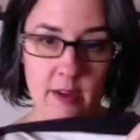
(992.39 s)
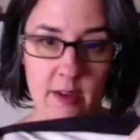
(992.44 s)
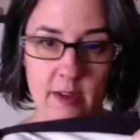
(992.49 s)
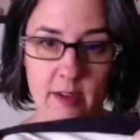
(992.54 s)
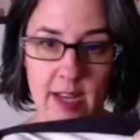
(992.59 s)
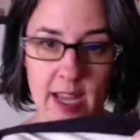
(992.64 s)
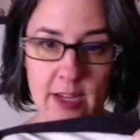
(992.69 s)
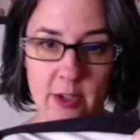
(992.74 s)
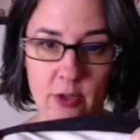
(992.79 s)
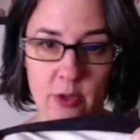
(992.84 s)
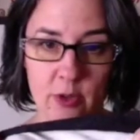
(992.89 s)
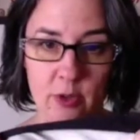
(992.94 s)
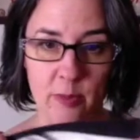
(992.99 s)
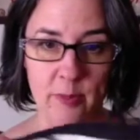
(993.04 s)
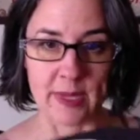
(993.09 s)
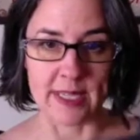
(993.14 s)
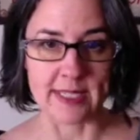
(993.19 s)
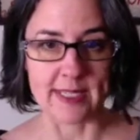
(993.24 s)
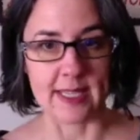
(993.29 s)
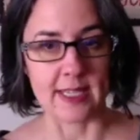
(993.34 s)
Natural
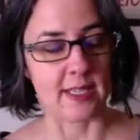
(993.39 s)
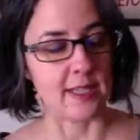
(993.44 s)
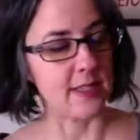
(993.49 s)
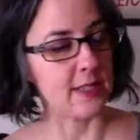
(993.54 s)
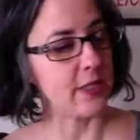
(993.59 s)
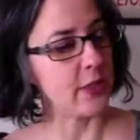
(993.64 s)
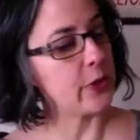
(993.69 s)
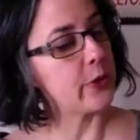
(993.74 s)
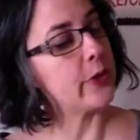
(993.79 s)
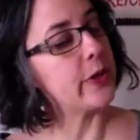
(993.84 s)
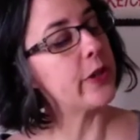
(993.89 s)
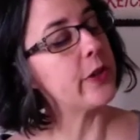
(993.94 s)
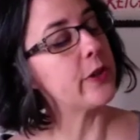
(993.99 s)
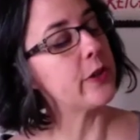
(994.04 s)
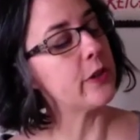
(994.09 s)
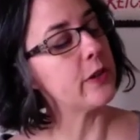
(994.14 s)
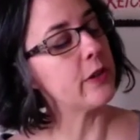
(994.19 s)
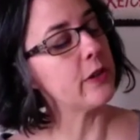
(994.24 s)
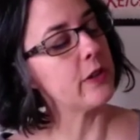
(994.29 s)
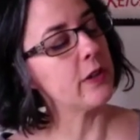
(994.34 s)
muslin
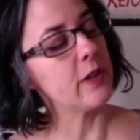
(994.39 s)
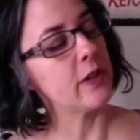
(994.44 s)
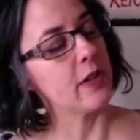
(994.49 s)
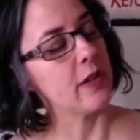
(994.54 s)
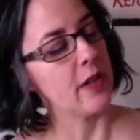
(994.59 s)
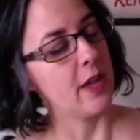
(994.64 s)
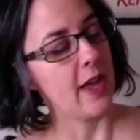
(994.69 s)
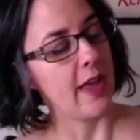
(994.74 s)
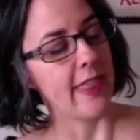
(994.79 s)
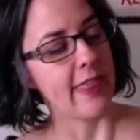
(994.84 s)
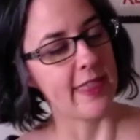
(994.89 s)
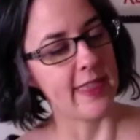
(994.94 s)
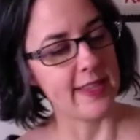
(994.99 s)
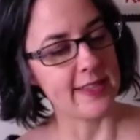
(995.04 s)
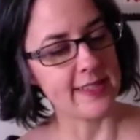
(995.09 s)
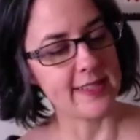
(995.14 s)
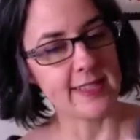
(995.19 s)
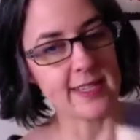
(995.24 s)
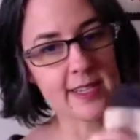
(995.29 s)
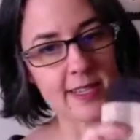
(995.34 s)
interior.
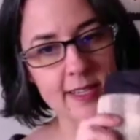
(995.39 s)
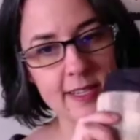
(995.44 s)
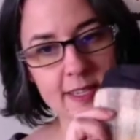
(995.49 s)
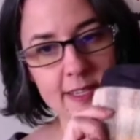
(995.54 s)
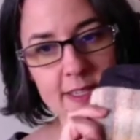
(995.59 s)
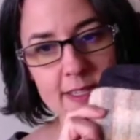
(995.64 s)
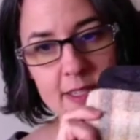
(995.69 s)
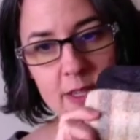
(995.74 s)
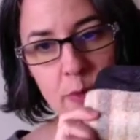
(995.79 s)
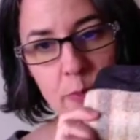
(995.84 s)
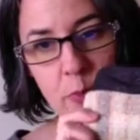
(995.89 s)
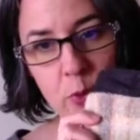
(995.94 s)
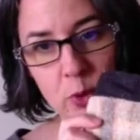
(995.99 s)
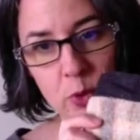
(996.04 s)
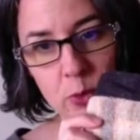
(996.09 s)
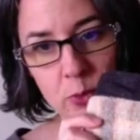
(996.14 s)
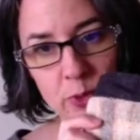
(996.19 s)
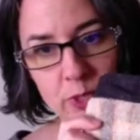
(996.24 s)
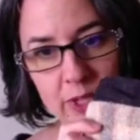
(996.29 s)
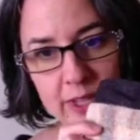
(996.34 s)
This is a
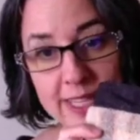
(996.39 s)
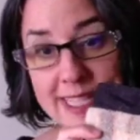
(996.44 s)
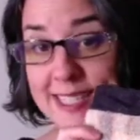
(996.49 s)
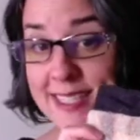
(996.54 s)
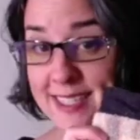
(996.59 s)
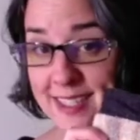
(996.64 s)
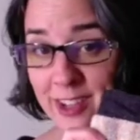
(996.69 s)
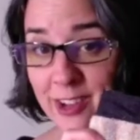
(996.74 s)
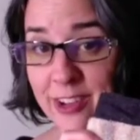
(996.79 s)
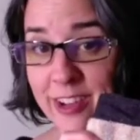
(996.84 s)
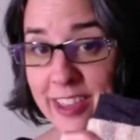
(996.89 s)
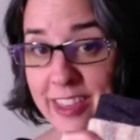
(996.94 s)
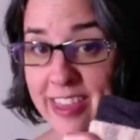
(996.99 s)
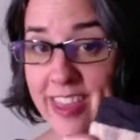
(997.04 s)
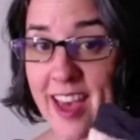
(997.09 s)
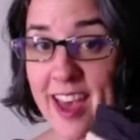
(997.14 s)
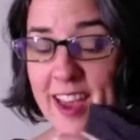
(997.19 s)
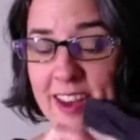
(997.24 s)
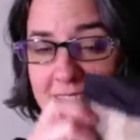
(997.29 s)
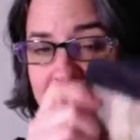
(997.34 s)
Polworth silk
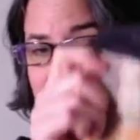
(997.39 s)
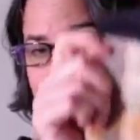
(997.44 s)
that